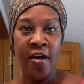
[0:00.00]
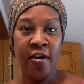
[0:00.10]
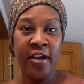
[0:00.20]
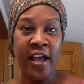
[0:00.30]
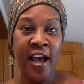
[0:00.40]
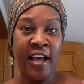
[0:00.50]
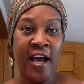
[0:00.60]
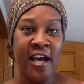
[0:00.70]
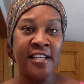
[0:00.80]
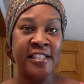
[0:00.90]
Okay, hi
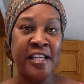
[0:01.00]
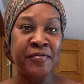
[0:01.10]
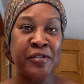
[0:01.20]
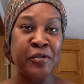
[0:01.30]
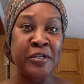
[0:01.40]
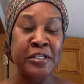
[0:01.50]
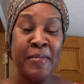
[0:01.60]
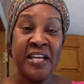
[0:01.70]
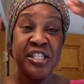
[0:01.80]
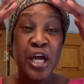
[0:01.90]
guys, thanks for tuning to
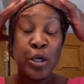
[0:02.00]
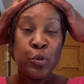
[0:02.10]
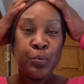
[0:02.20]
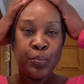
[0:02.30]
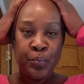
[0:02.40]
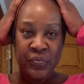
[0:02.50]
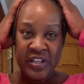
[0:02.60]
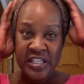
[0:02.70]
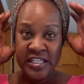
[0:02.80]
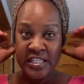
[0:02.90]
my channel.
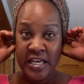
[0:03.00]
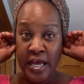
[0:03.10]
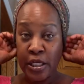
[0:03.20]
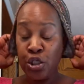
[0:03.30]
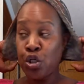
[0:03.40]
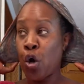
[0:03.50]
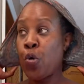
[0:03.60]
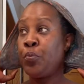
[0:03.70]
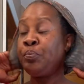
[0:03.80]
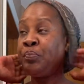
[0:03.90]
This is Savannah.
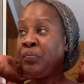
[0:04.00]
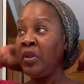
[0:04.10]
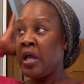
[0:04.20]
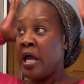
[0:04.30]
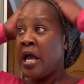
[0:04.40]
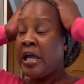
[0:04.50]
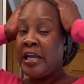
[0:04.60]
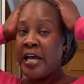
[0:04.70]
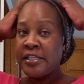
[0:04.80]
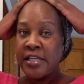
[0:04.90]
So
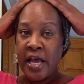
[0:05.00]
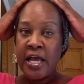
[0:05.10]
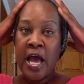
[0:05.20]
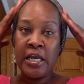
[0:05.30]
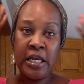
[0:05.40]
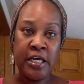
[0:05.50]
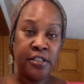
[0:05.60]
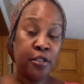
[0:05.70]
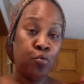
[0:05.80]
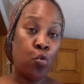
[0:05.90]
last night I let
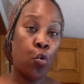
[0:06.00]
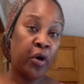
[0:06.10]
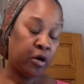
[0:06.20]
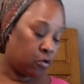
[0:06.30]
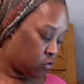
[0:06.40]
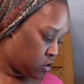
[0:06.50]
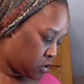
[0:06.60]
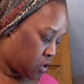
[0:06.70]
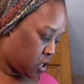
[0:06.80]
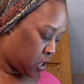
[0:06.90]
some oil
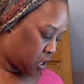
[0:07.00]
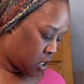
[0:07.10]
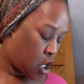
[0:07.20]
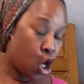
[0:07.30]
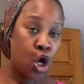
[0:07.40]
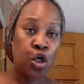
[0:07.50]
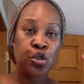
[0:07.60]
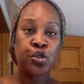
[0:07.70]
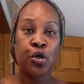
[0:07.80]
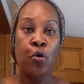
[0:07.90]

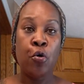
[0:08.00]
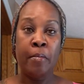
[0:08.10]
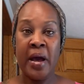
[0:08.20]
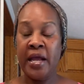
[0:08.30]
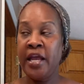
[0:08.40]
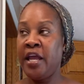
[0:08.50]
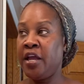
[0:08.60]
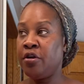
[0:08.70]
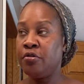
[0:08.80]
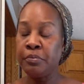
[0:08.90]
soak on my
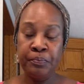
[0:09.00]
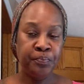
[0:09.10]
hair,